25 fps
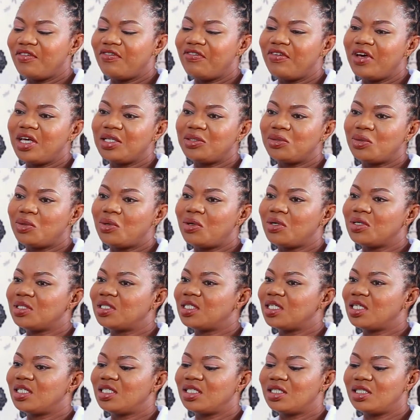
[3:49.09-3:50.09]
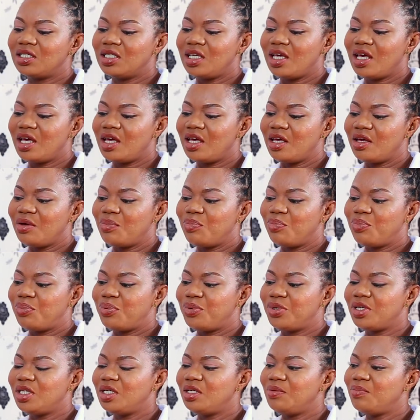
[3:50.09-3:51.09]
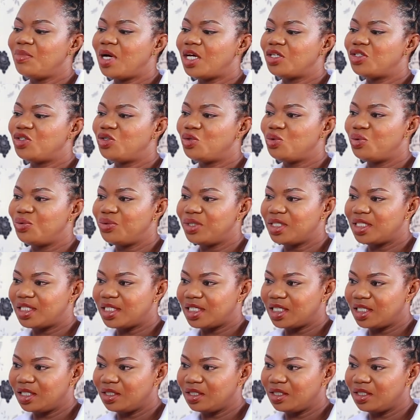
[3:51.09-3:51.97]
first cause is prematurity.